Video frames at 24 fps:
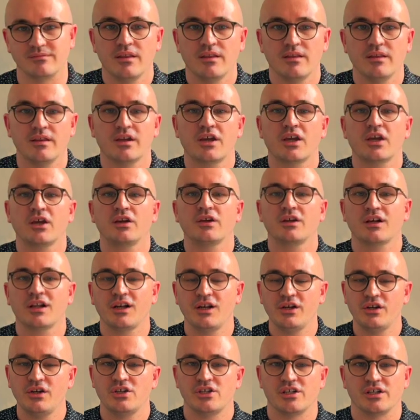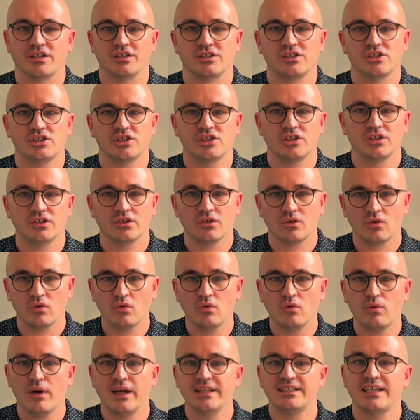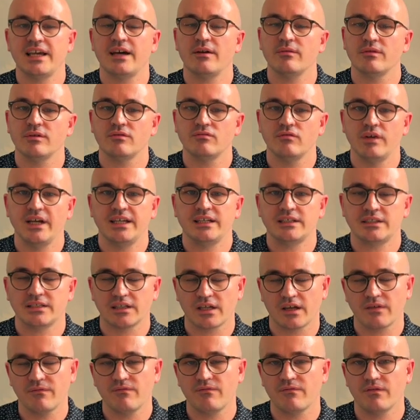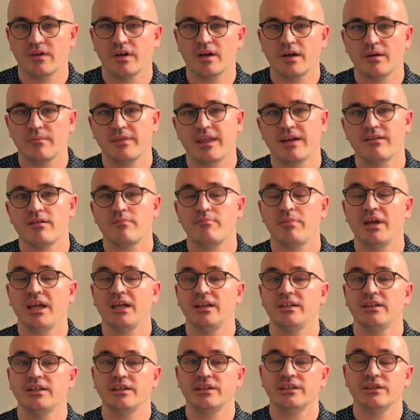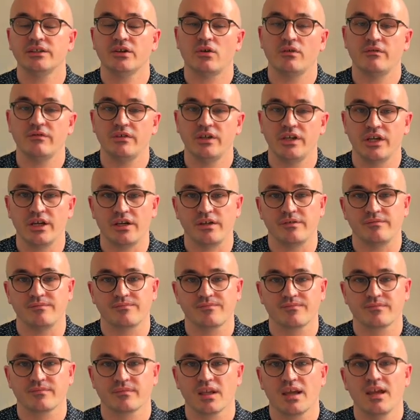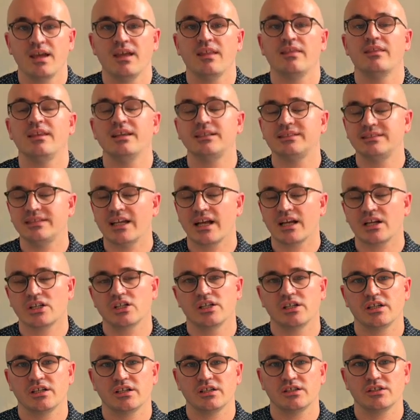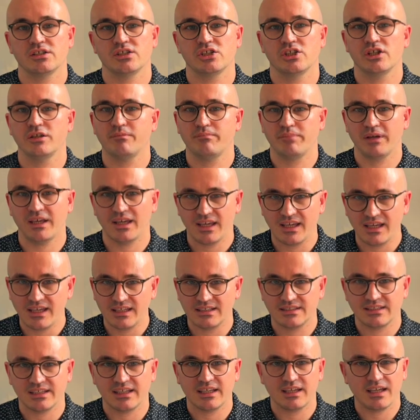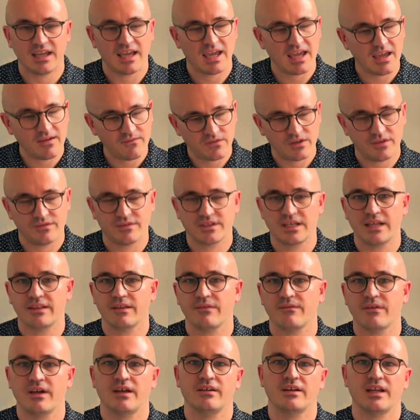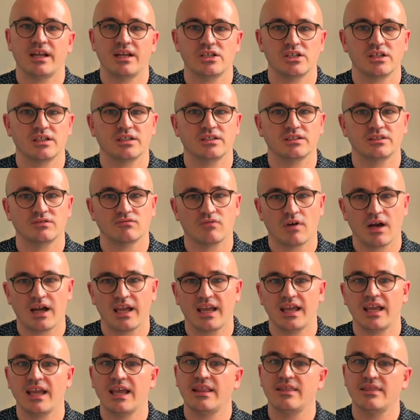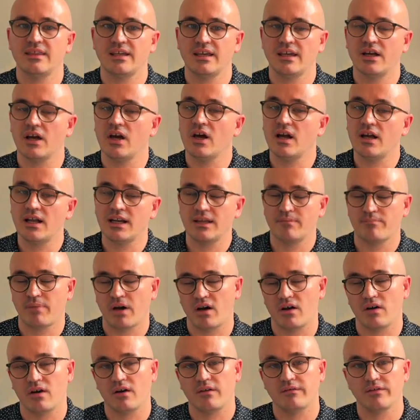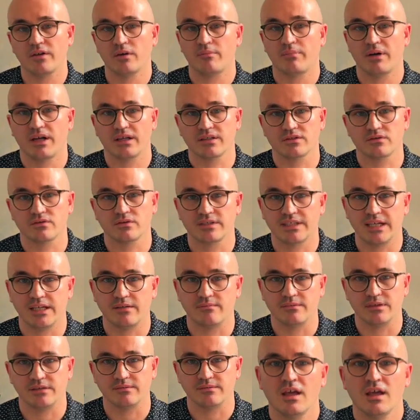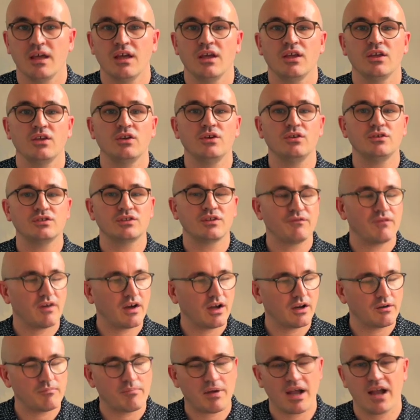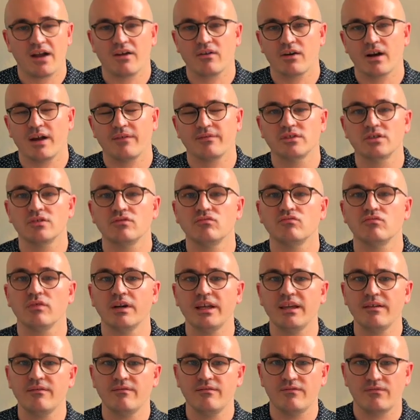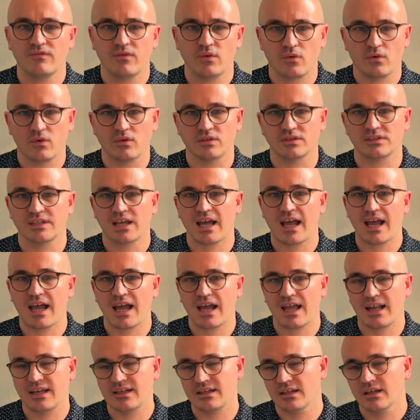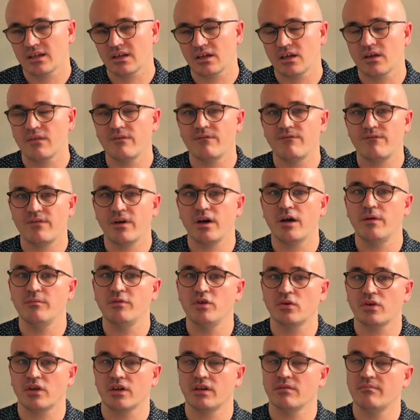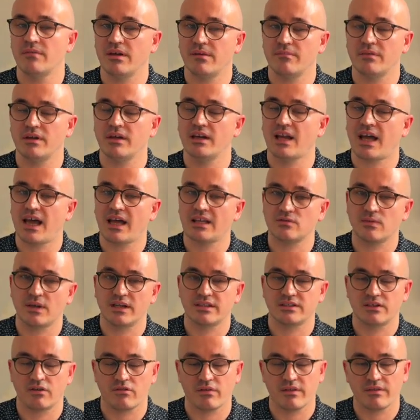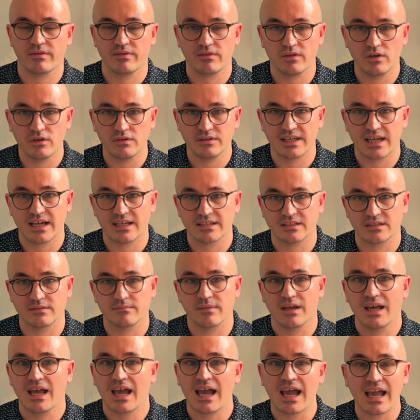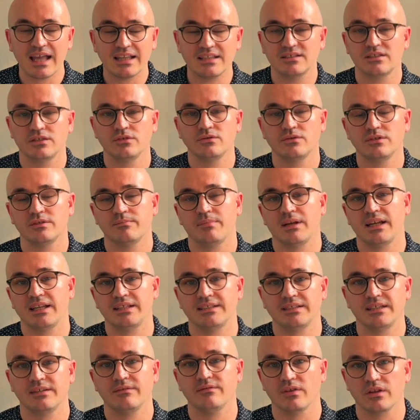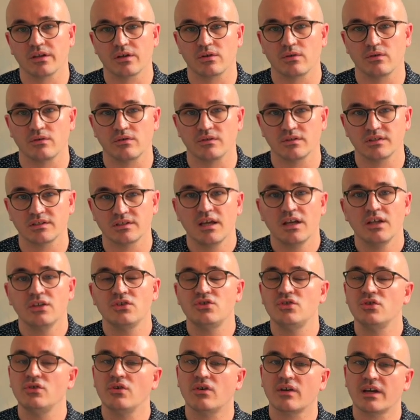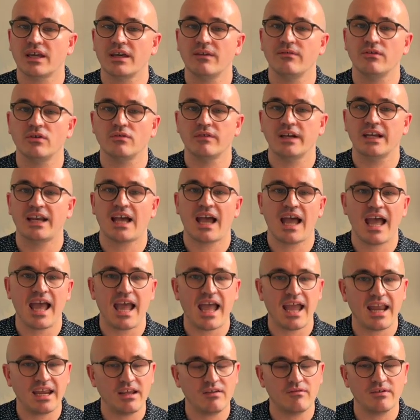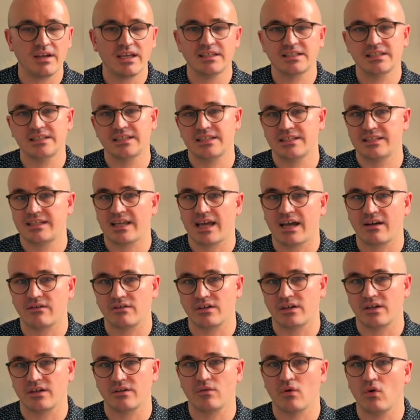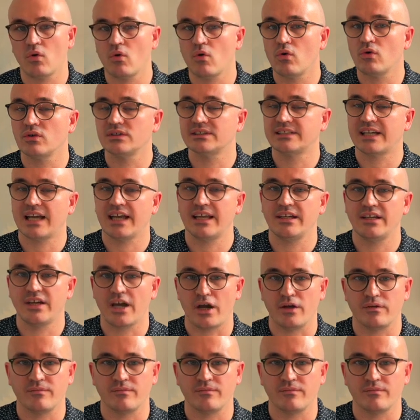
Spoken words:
The conclusion should always help the reader to confirm their opinion of you. This section should be easy if you've set the foundations right in the early part of your personal statement. Use the final paragraph to reinforce and confirm your commitment as well as your enthusiasm and suitability for the course. Do not give your reader any reason to doubt you or say no.